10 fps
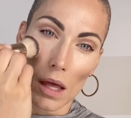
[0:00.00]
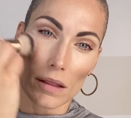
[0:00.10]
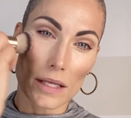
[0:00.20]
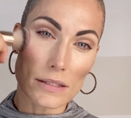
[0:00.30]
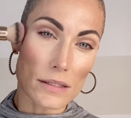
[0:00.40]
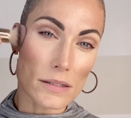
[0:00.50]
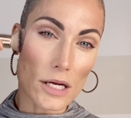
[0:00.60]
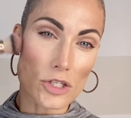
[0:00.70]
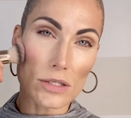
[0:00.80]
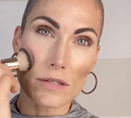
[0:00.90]
This is
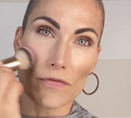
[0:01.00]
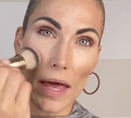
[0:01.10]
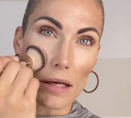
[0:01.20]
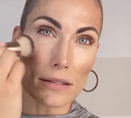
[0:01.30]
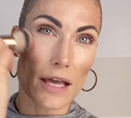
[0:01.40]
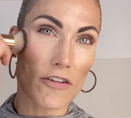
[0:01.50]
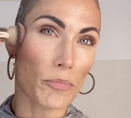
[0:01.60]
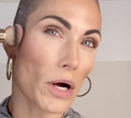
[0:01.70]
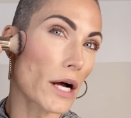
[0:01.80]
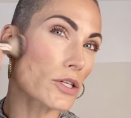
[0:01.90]
such a fail-safe
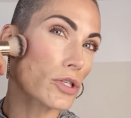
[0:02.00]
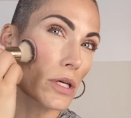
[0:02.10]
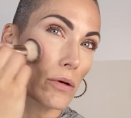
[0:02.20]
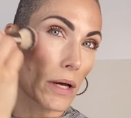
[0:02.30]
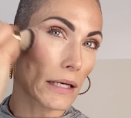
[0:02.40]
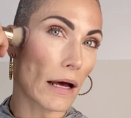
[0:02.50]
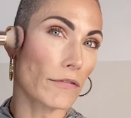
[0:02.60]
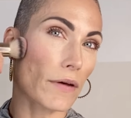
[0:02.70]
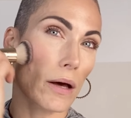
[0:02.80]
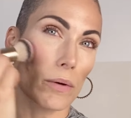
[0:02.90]
brush. You
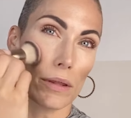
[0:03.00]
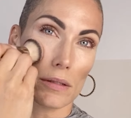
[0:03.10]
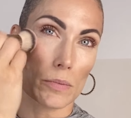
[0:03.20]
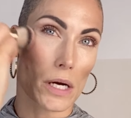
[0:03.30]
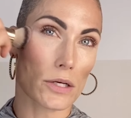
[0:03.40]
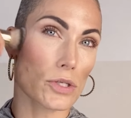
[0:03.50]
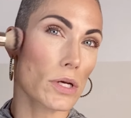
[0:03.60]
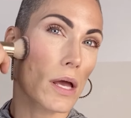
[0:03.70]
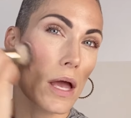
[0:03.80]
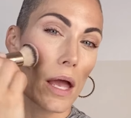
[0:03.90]
cannot fail with this brush.
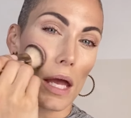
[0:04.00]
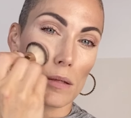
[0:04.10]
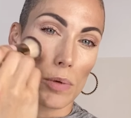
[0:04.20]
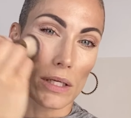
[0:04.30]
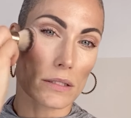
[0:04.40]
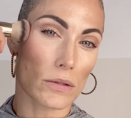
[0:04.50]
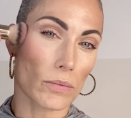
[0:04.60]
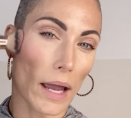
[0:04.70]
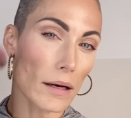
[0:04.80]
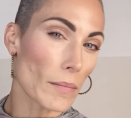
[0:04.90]
It puts the
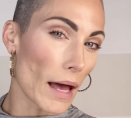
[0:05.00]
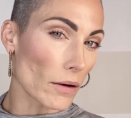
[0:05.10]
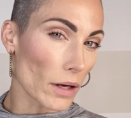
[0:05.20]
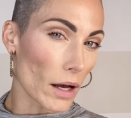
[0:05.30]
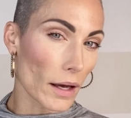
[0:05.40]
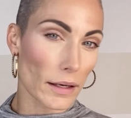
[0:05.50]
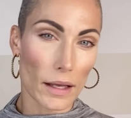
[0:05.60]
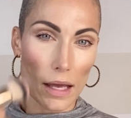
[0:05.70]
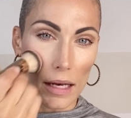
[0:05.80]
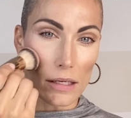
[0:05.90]
right amount on,
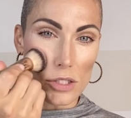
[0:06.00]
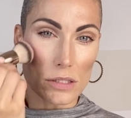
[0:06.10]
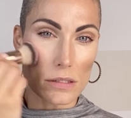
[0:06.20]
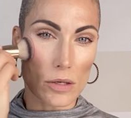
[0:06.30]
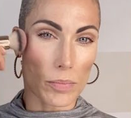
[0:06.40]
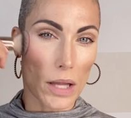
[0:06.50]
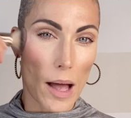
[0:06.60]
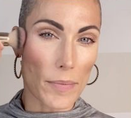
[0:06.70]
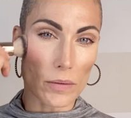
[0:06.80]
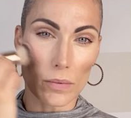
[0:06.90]
and you
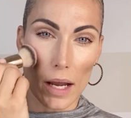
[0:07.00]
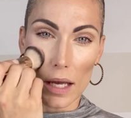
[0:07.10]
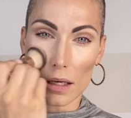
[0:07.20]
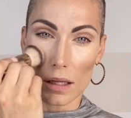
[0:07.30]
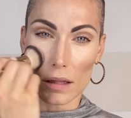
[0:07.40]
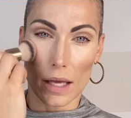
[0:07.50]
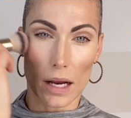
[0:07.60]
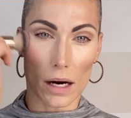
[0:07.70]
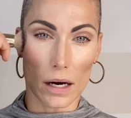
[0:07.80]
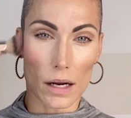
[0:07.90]
plop it right
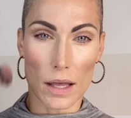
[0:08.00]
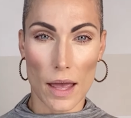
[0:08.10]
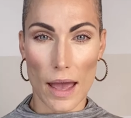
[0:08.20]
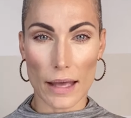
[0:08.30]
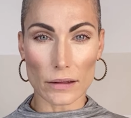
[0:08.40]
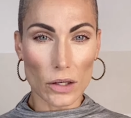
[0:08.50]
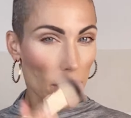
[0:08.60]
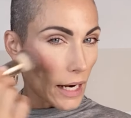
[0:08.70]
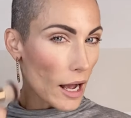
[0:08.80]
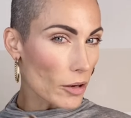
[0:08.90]
there. And look
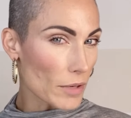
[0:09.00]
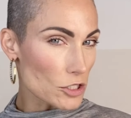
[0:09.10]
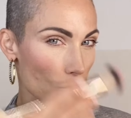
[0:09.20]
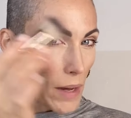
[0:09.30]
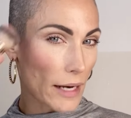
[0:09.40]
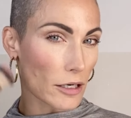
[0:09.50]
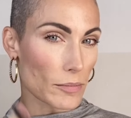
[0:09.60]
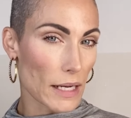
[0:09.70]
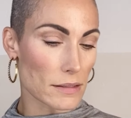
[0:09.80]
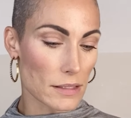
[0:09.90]
at how much better
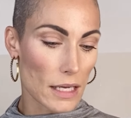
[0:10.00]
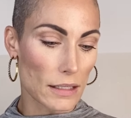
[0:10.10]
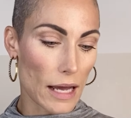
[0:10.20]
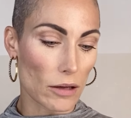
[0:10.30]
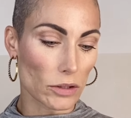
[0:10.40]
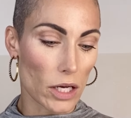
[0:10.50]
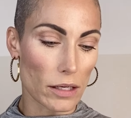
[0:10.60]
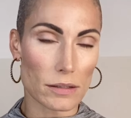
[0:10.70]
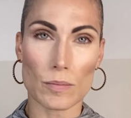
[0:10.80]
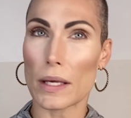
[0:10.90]
my skin now
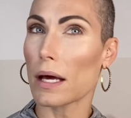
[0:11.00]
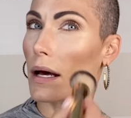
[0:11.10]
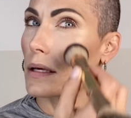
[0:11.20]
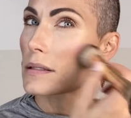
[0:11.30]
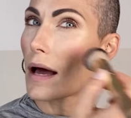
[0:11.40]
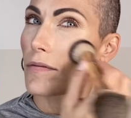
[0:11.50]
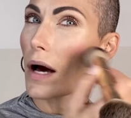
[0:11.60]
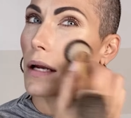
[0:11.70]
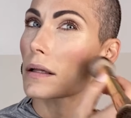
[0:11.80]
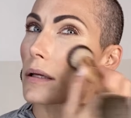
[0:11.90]
looks because I've
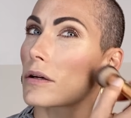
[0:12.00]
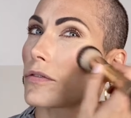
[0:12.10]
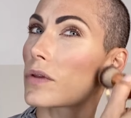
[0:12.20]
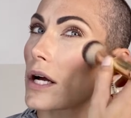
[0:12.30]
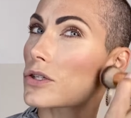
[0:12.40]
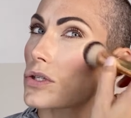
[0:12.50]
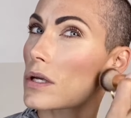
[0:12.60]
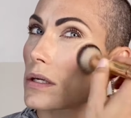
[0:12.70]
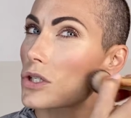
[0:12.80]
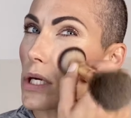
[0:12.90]
got a little flush
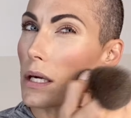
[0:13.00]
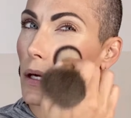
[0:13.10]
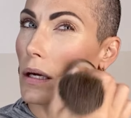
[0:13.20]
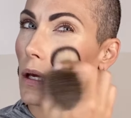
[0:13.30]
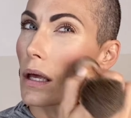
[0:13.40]
to the cheek.